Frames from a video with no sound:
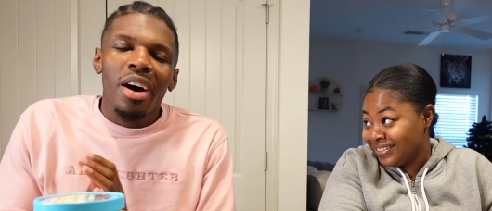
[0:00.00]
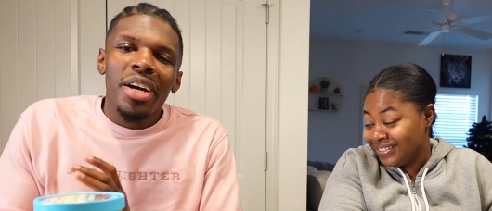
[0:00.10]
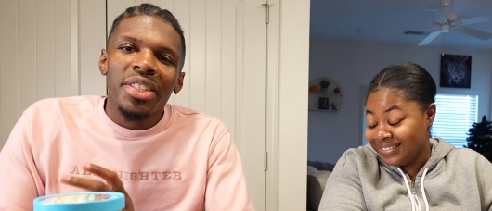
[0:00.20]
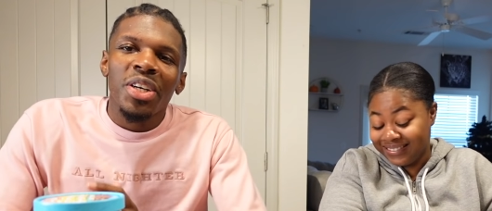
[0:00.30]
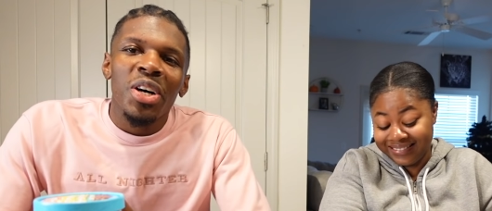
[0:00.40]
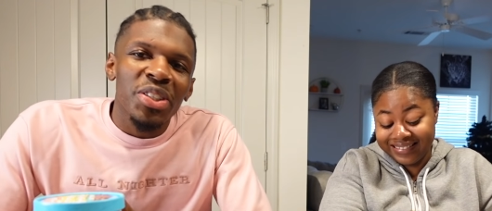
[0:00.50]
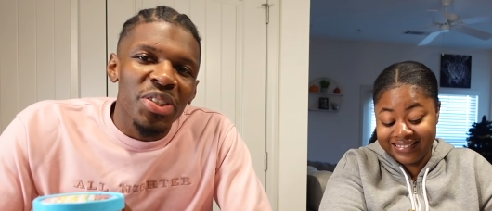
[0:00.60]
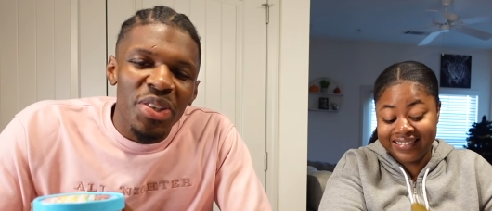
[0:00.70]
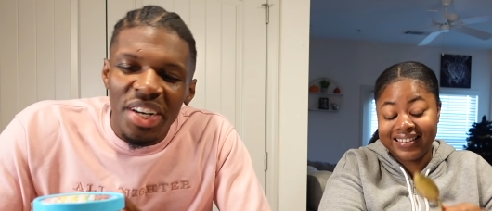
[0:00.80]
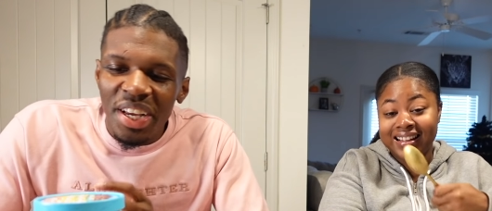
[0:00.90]
Speaker 1: Alright y'all,
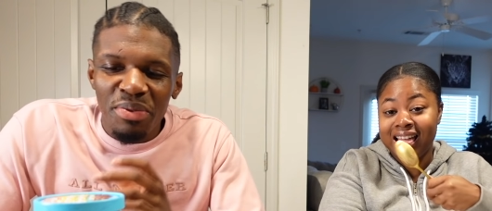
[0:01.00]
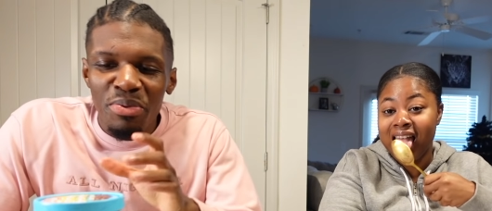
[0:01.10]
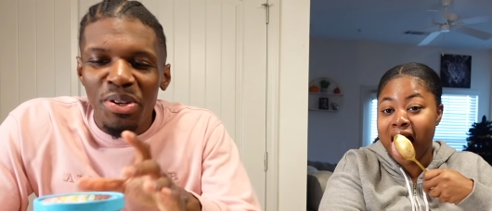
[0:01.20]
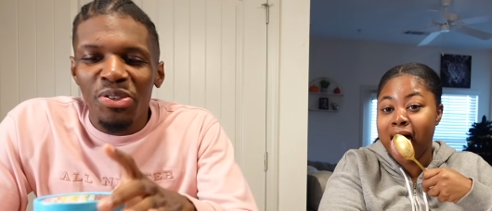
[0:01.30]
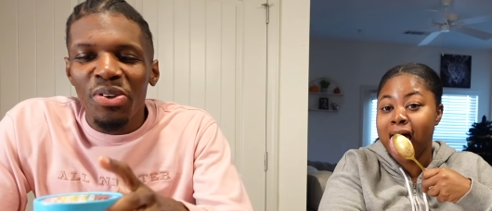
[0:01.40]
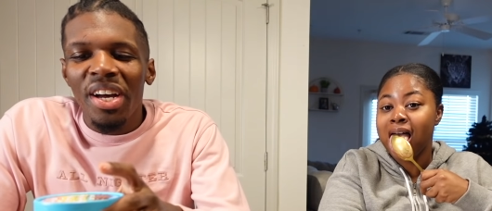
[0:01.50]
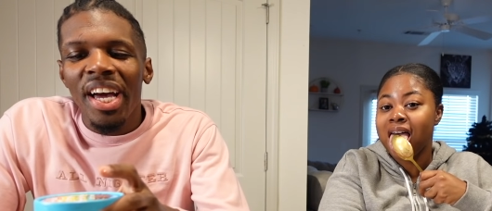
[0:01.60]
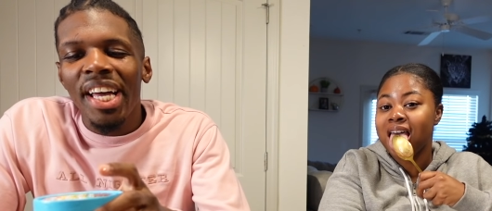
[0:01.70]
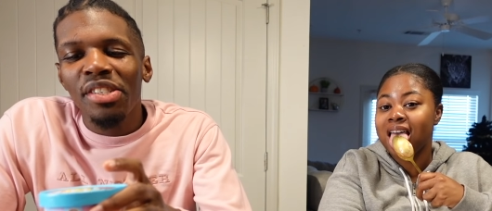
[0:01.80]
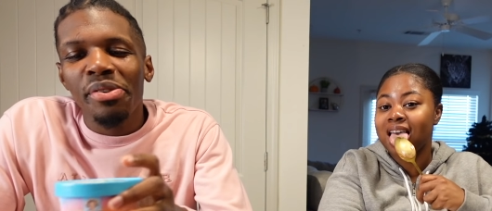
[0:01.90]
so the next one we
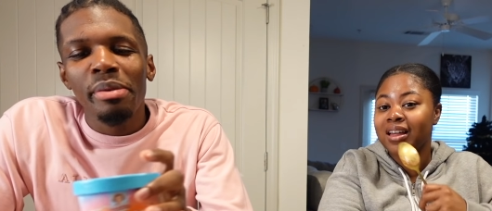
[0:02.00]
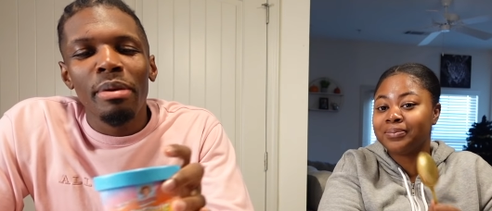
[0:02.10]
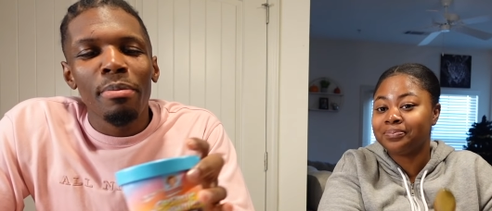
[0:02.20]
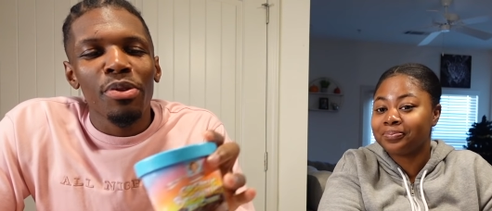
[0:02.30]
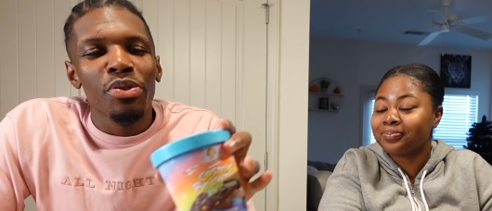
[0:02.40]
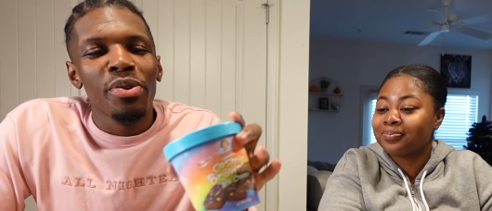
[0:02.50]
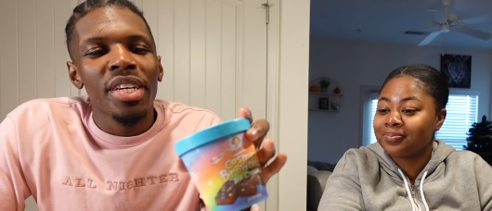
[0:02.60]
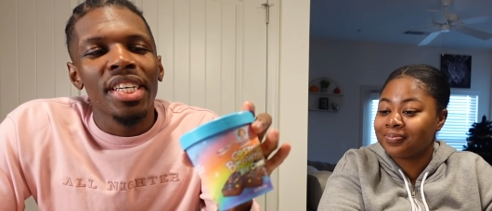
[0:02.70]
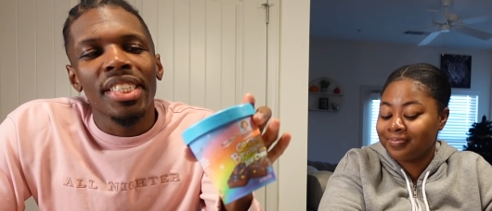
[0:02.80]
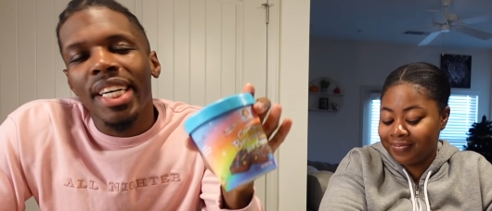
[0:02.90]
trying, ice cream number
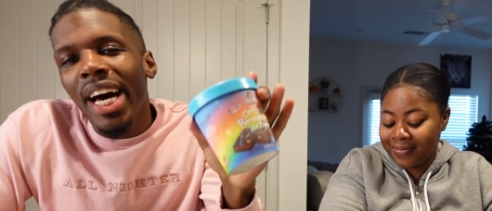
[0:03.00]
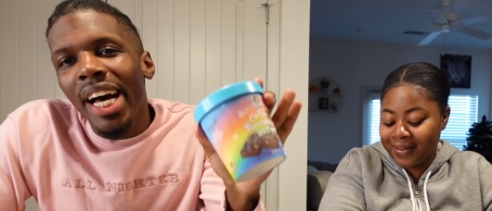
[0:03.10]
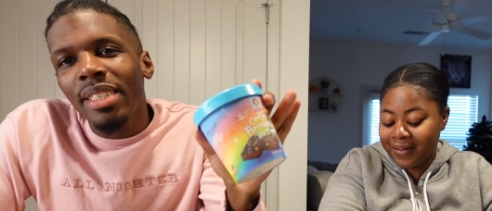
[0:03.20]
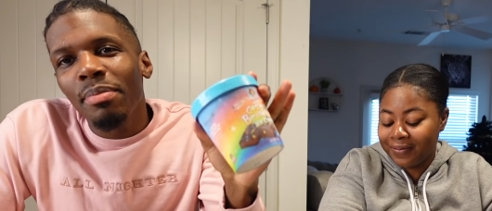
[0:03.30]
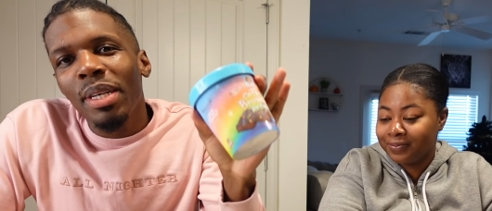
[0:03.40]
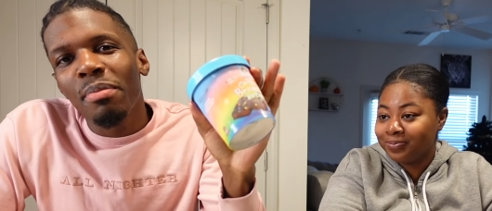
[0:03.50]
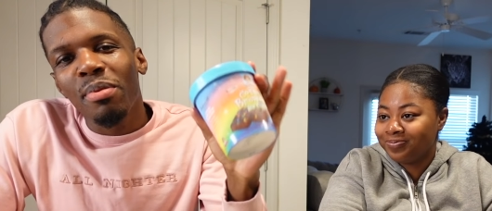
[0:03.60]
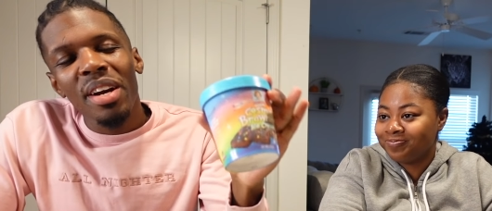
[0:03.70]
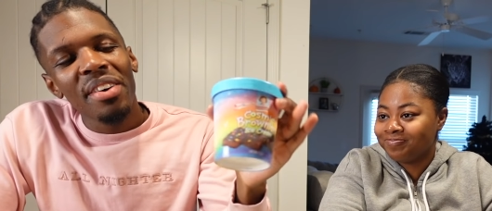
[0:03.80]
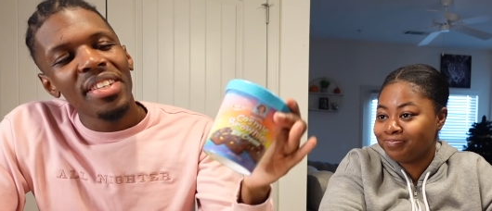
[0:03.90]
three, is
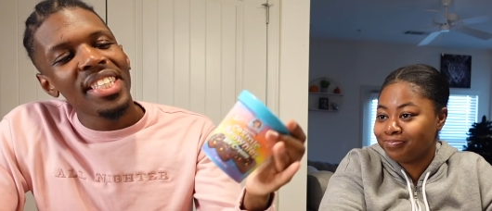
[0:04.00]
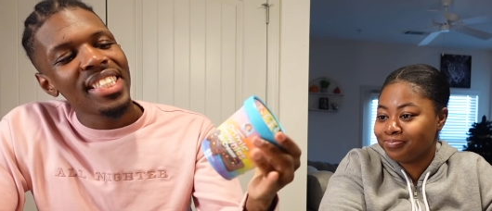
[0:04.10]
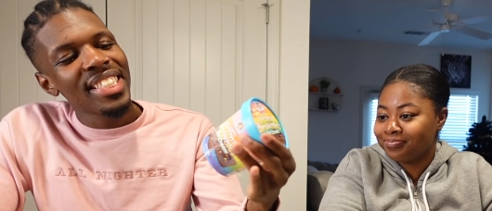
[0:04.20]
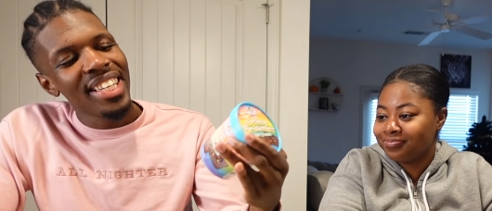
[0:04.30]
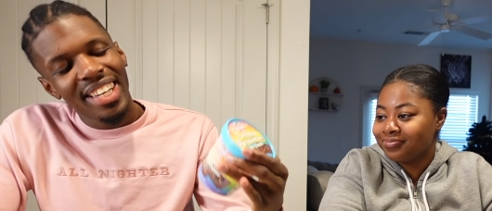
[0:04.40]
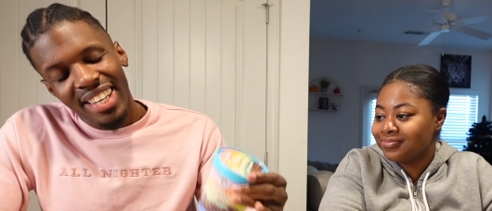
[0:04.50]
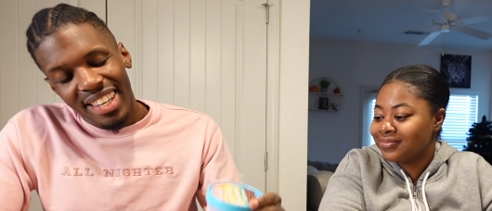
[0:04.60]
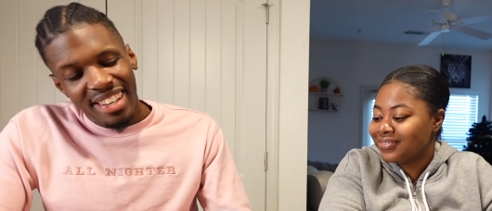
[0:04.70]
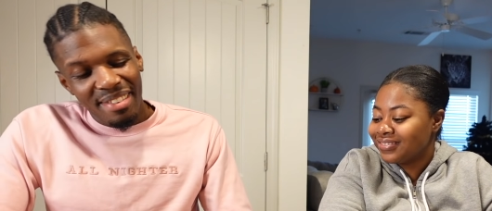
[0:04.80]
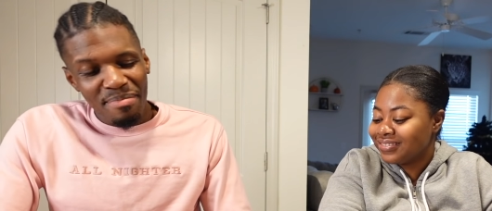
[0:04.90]
Cosmic Brownies.
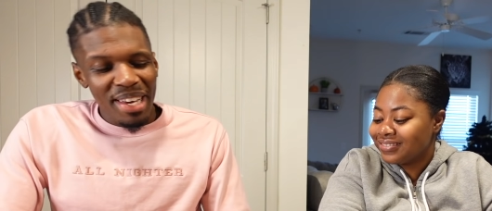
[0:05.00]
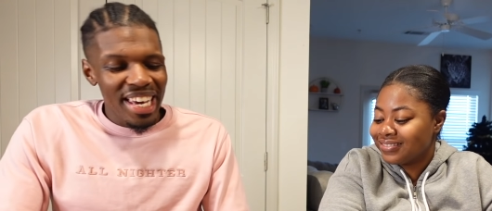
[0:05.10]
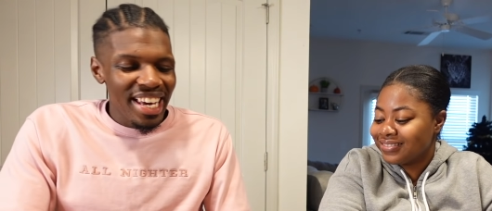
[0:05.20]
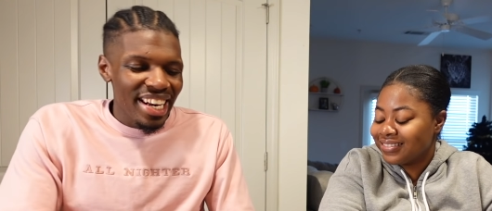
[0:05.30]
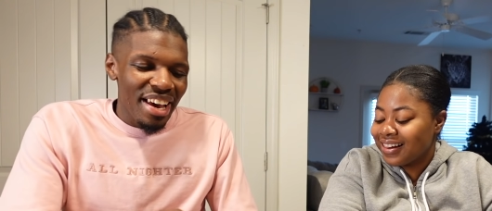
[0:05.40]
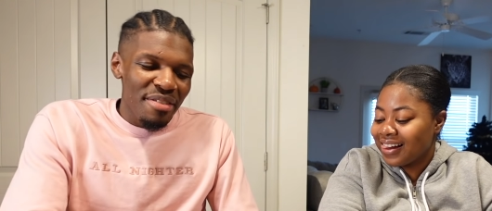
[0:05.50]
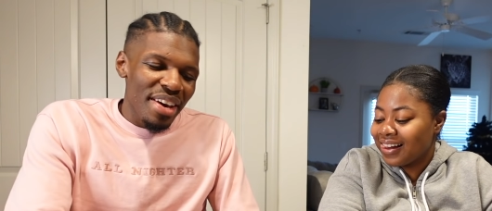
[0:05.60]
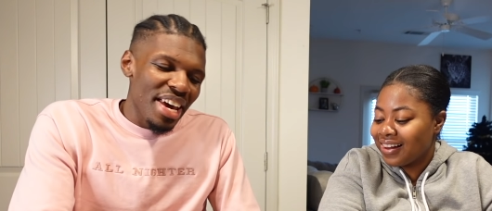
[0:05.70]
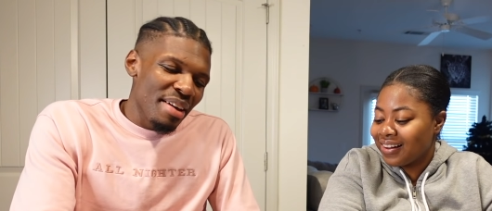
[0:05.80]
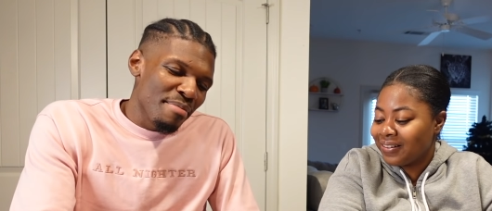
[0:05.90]
Man,
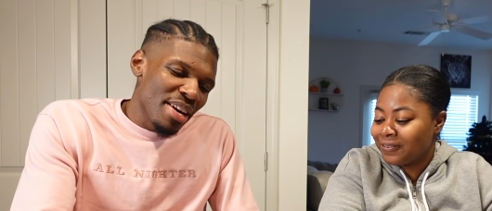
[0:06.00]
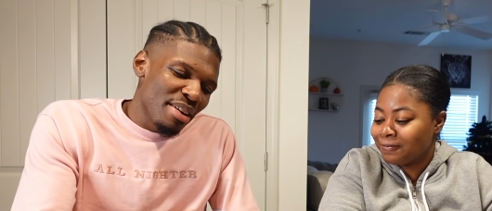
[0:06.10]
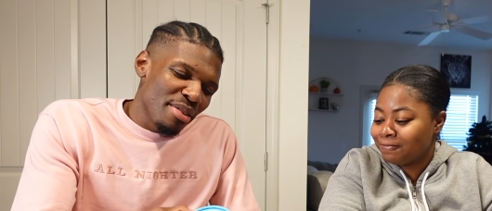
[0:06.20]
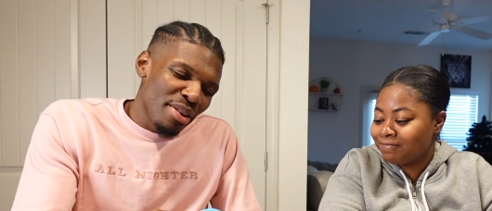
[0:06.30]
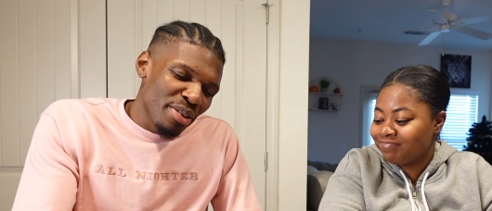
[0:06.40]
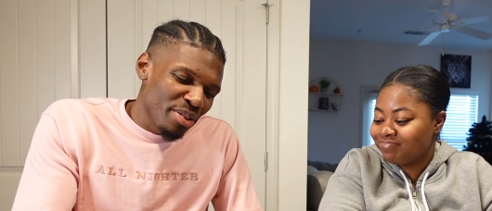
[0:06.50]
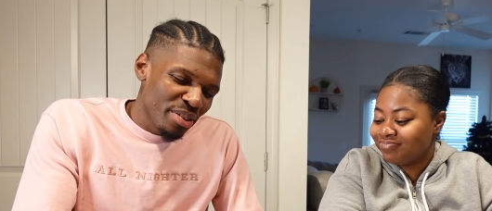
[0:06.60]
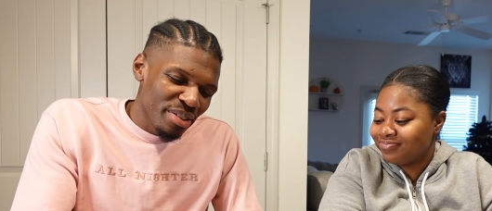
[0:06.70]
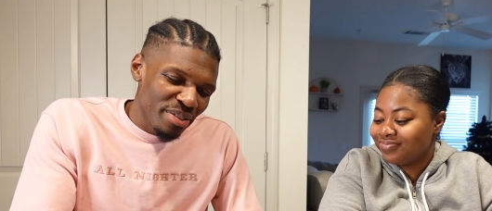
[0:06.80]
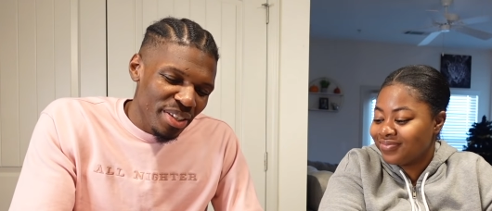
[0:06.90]
I've had my,
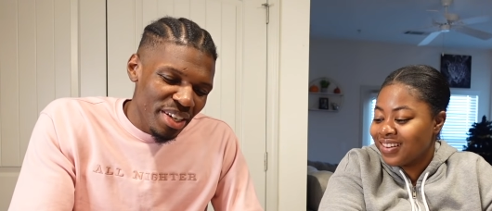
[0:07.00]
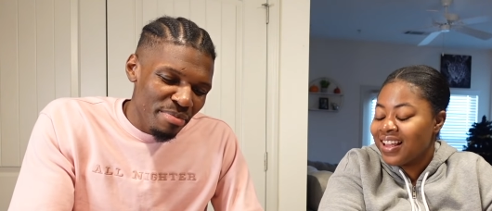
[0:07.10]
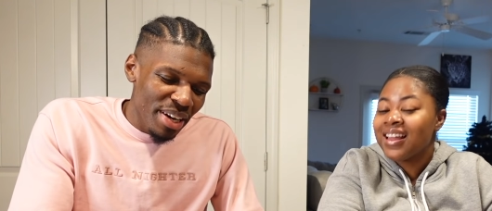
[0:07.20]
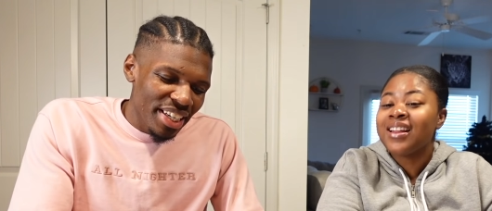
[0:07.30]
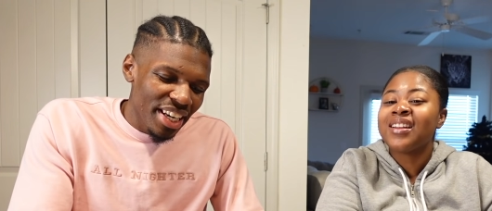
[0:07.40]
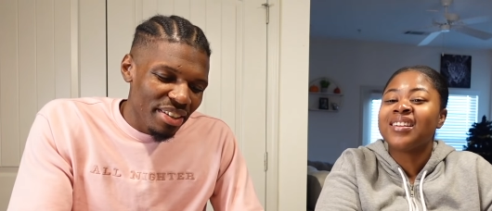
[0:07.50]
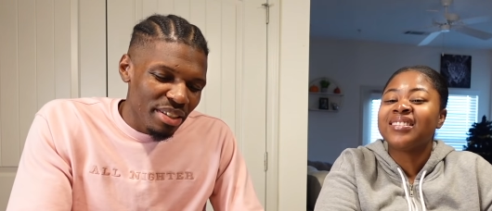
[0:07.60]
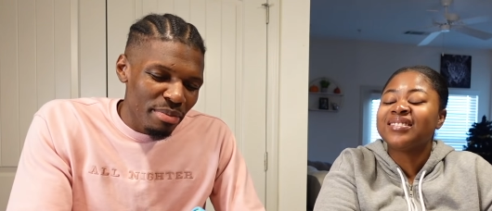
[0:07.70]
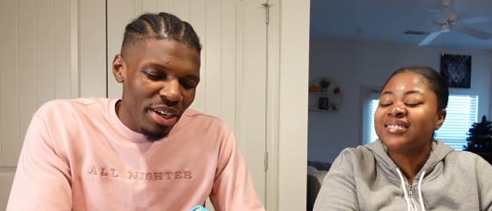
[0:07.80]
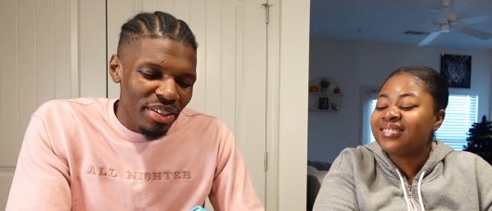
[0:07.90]
what, my
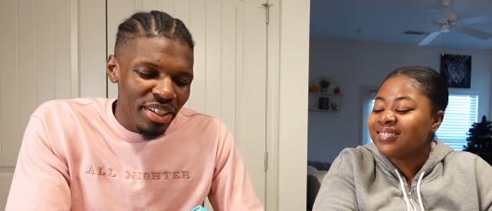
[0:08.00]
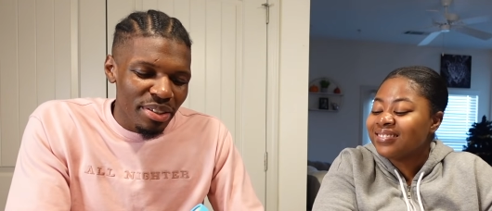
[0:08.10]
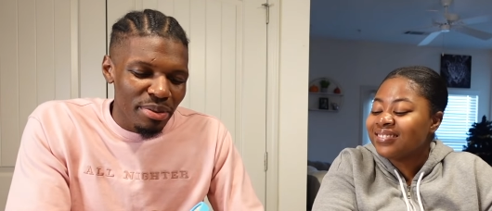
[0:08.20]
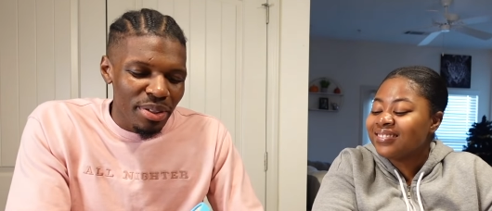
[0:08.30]
doubts about this